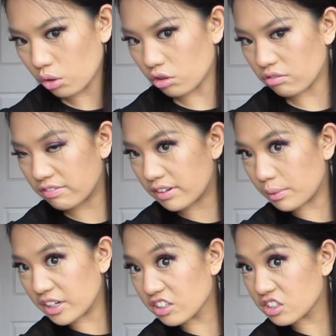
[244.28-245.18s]
or roughly
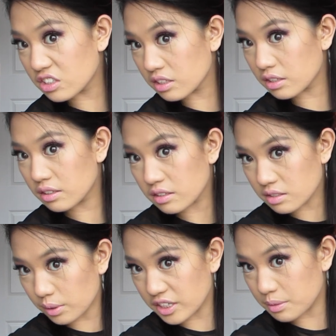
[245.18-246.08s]
1 inch,
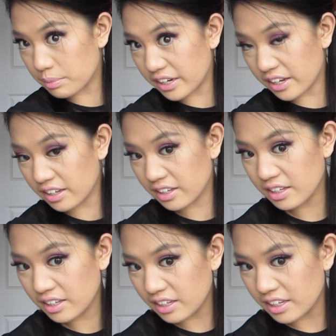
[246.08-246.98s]
quite a big
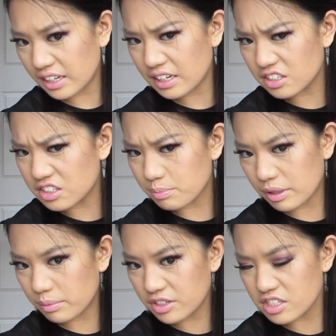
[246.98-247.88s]
inch,
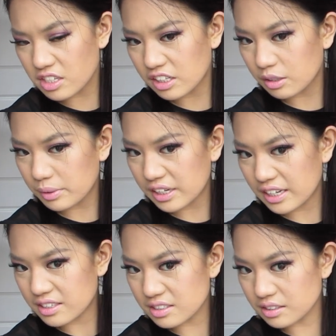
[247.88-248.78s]
maybe just a little bit
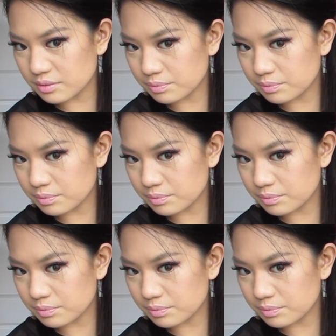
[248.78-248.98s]
less.